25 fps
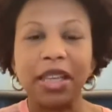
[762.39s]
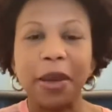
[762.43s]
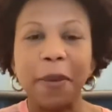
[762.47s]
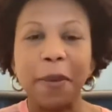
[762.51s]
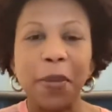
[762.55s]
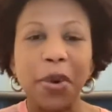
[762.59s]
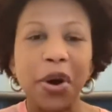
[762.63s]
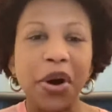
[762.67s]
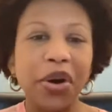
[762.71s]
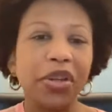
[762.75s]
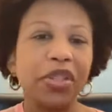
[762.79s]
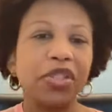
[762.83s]

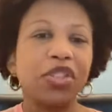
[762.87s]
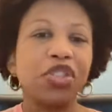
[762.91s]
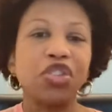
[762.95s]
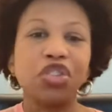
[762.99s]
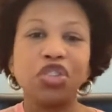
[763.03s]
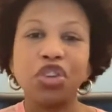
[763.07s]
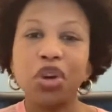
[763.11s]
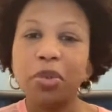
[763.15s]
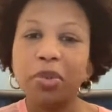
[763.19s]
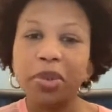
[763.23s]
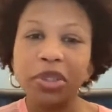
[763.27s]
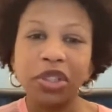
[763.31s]
imparted
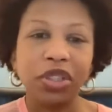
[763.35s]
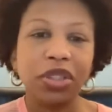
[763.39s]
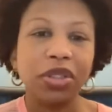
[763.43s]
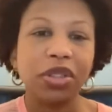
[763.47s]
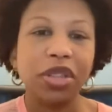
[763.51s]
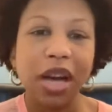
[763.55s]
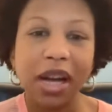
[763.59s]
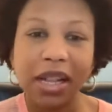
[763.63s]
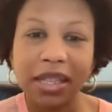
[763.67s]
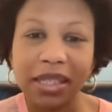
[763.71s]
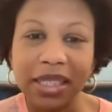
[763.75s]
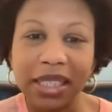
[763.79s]
so much
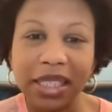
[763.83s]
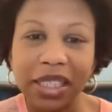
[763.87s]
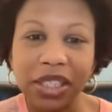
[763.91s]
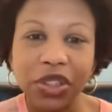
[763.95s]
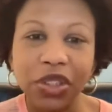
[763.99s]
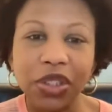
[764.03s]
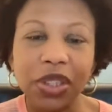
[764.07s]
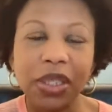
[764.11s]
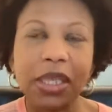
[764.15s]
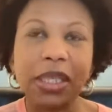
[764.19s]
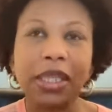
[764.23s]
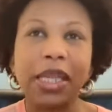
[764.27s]
knowledge
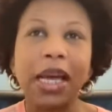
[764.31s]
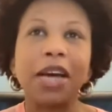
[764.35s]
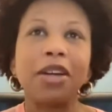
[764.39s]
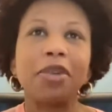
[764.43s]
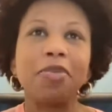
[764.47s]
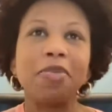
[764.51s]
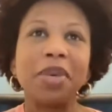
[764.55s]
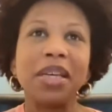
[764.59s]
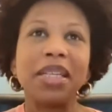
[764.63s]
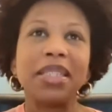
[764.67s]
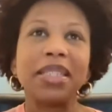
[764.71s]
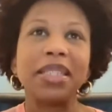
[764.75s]
and allowed
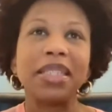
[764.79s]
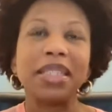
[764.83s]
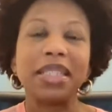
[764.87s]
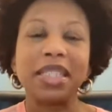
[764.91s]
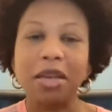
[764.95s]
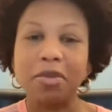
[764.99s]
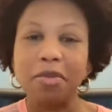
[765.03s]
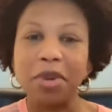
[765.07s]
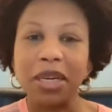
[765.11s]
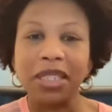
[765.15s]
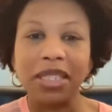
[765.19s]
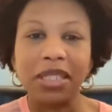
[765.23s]
me to
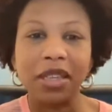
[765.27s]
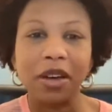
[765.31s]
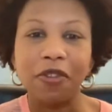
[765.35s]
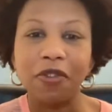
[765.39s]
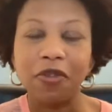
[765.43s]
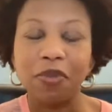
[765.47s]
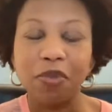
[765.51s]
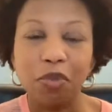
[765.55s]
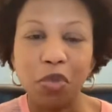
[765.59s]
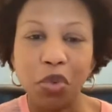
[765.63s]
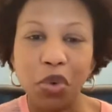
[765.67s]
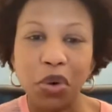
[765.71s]
see myself
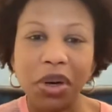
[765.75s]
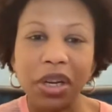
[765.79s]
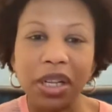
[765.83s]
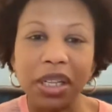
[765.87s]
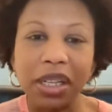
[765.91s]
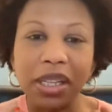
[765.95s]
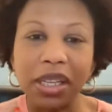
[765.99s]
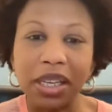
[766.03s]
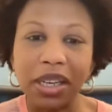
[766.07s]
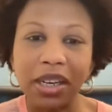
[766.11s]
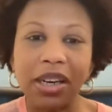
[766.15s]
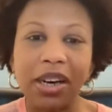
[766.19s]
more
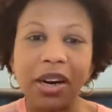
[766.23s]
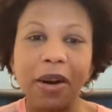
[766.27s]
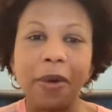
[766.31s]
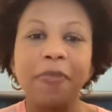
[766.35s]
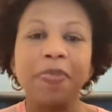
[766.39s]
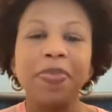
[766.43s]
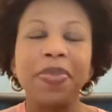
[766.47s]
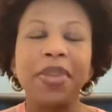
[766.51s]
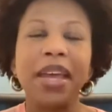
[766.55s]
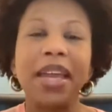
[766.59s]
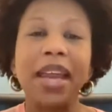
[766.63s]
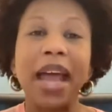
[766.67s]
clear
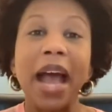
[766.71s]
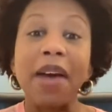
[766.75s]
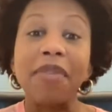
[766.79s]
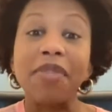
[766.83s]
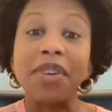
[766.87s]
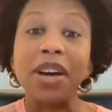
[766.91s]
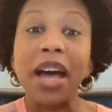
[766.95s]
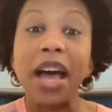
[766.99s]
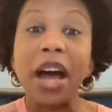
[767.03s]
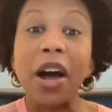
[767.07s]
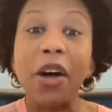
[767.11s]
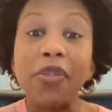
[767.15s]
and have a
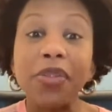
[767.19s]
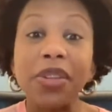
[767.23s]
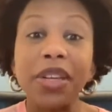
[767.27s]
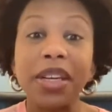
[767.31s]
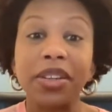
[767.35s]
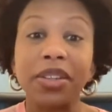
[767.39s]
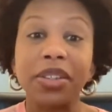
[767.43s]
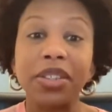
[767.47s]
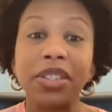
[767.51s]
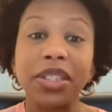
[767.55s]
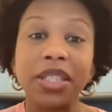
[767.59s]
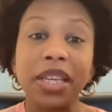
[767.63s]
healthy
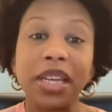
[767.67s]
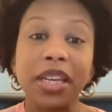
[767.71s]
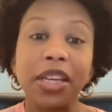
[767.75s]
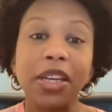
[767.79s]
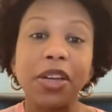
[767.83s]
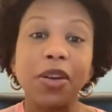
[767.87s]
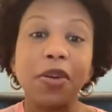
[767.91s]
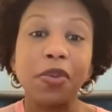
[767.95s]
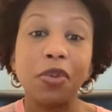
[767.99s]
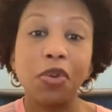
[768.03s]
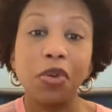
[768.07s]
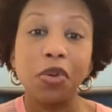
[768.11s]

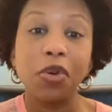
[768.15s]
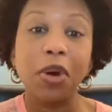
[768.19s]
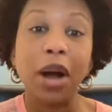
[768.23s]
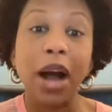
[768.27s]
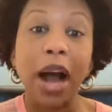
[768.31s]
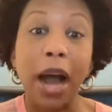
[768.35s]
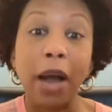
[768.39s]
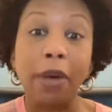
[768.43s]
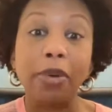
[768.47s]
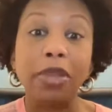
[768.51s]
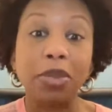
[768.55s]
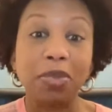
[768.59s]
understanding of who
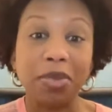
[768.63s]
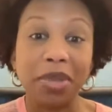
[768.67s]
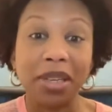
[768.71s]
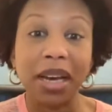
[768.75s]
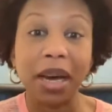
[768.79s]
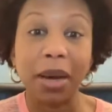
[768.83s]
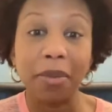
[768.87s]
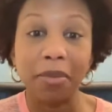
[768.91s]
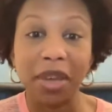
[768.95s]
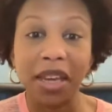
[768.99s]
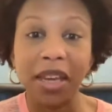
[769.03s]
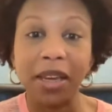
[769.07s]
I was
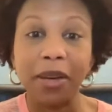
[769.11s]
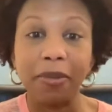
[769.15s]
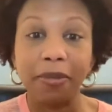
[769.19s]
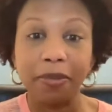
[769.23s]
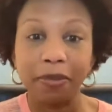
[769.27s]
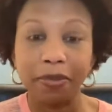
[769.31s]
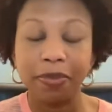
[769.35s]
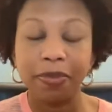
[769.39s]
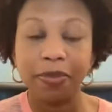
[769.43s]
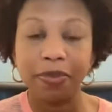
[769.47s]
becoming.